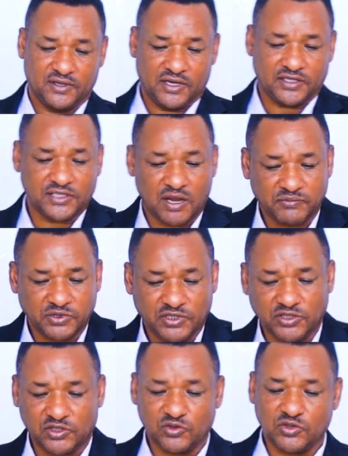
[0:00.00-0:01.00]
Example
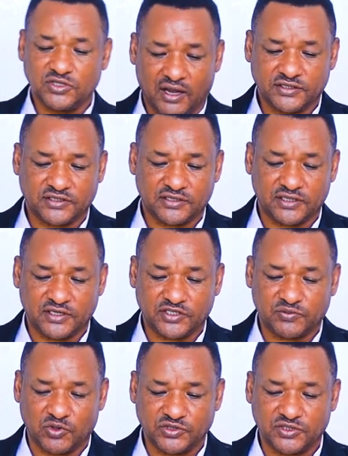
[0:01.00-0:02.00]
include as
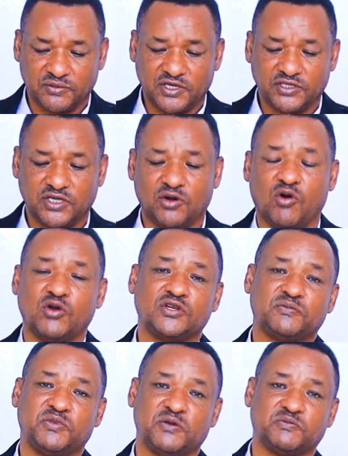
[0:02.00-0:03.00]
responsibility,
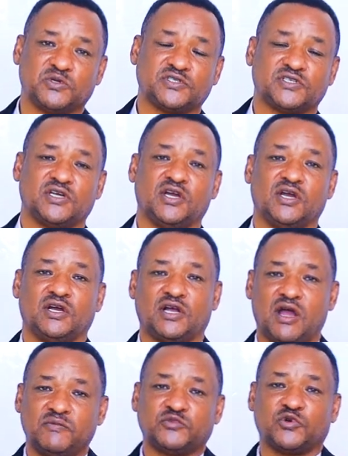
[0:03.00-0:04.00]
old peoples
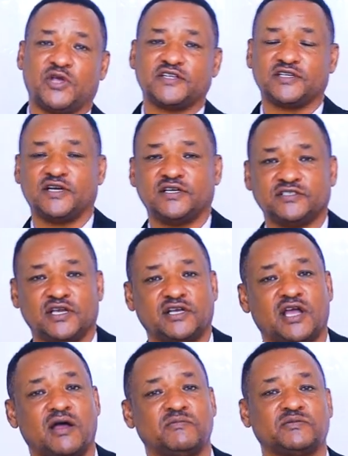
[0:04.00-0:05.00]
come together, they
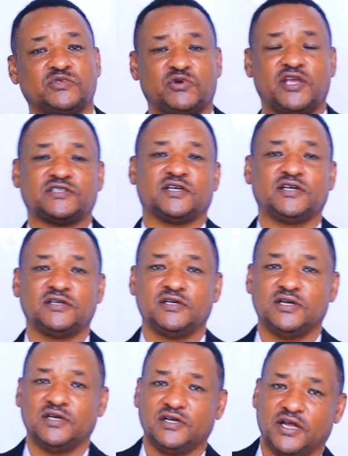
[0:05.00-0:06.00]
come together
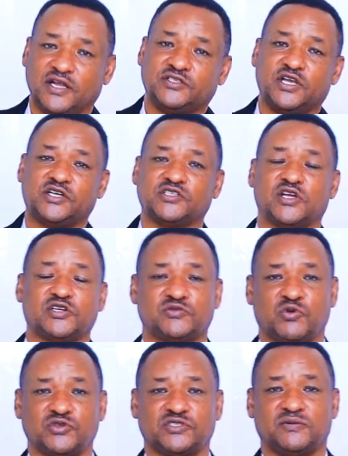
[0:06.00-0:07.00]
and take the
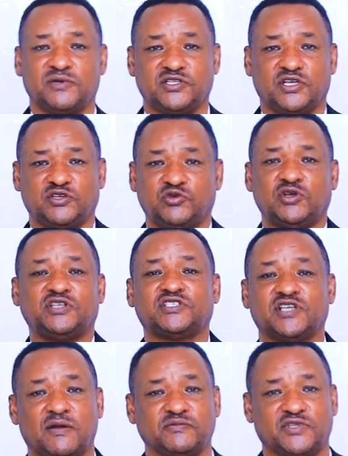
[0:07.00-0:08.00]
responsibility, doing
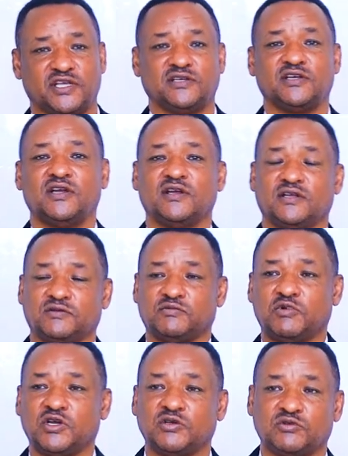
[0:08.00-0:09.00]
something
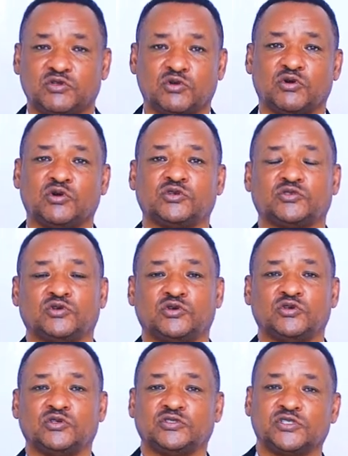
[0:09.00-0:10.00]

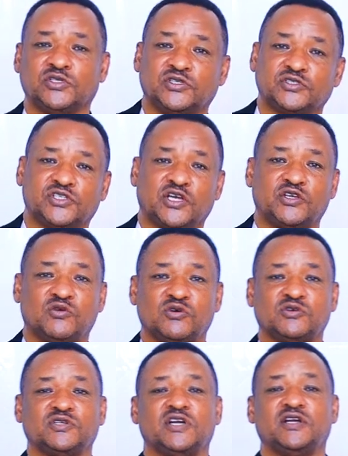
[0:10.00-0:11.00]
to secure
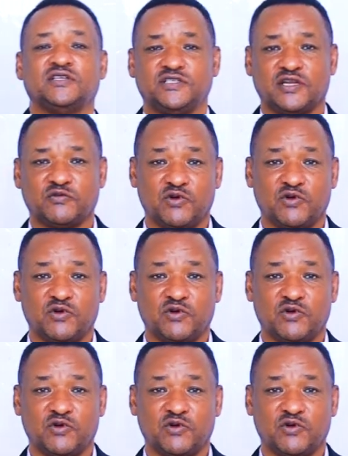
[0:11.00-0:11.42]
their